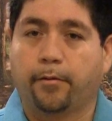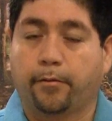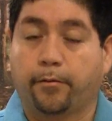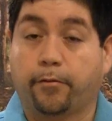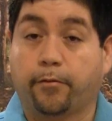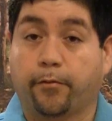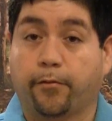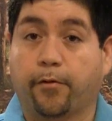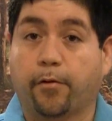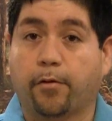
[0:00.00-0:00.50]

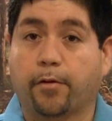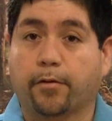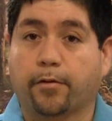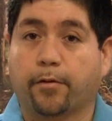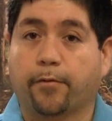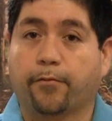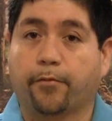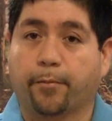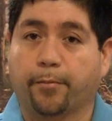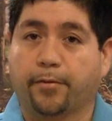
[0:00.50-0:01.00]

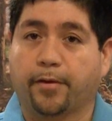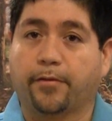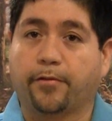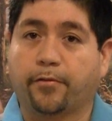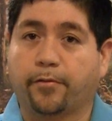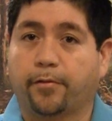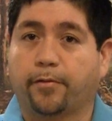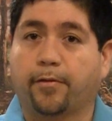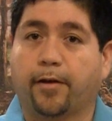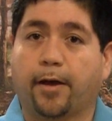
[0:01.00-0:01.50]
from center
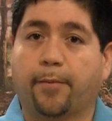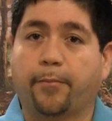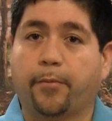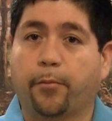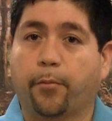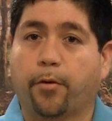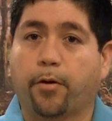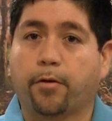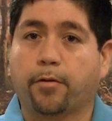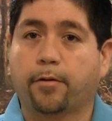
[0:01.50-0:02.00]
to top, it
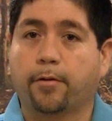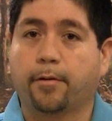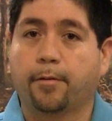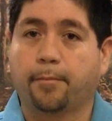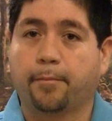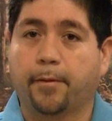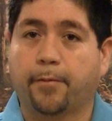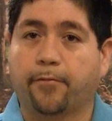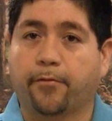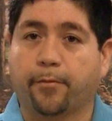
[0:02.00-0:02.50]
worked,
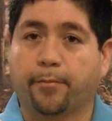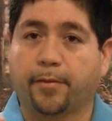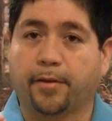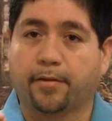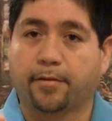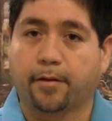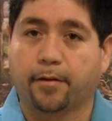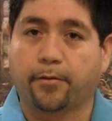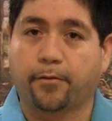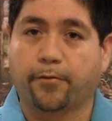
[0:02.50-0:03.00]
but from the
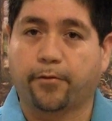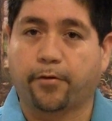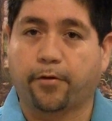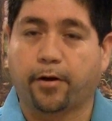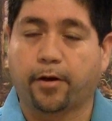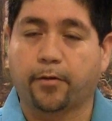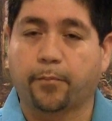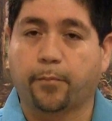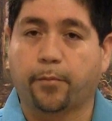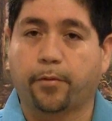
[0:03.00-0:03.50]
center
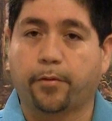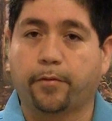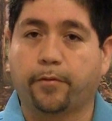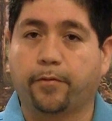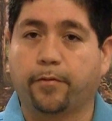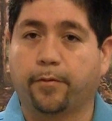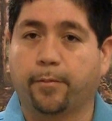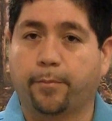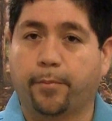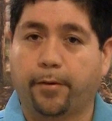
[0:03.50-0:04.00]
cross point
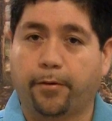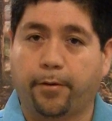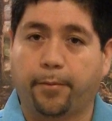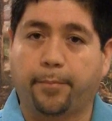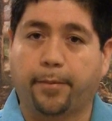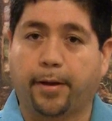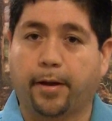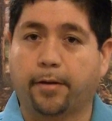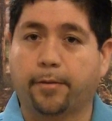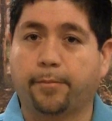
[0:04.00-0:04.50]
to the very
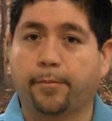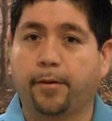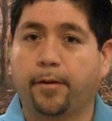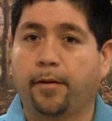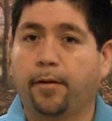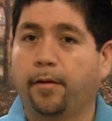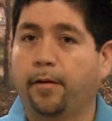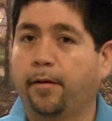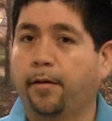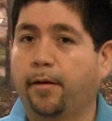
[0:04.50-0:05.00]
bottom,
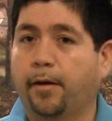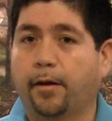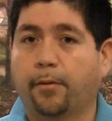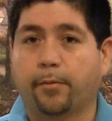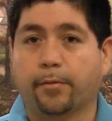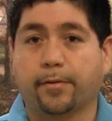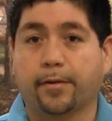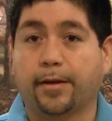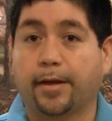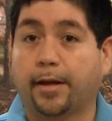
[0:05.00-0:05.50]
I
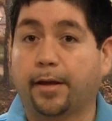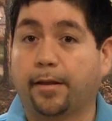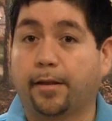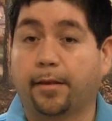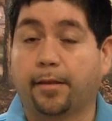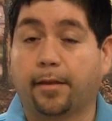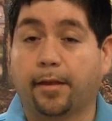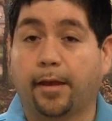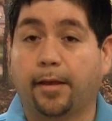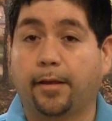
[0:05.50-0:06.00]
wasn't
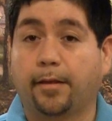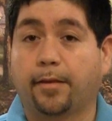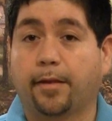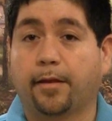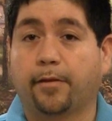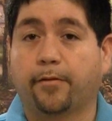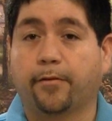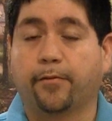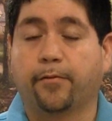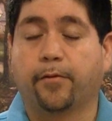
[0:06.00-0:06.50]
getting
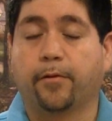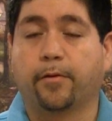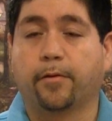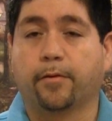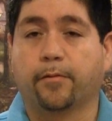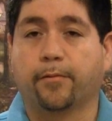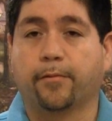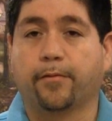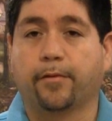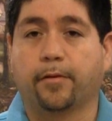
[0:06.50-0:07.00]
anything to
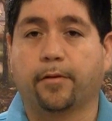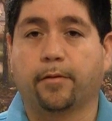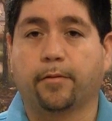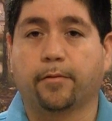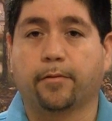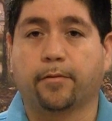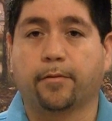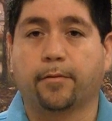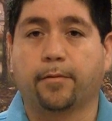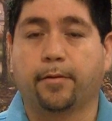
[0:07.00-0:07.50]
focus within
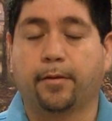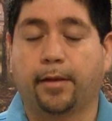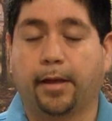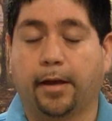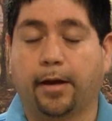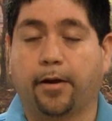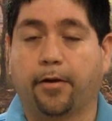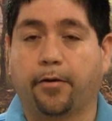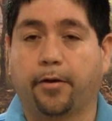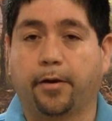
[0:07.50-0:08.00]

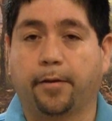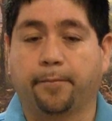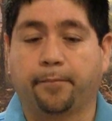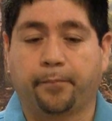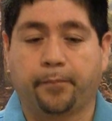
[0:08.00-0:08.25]
that area.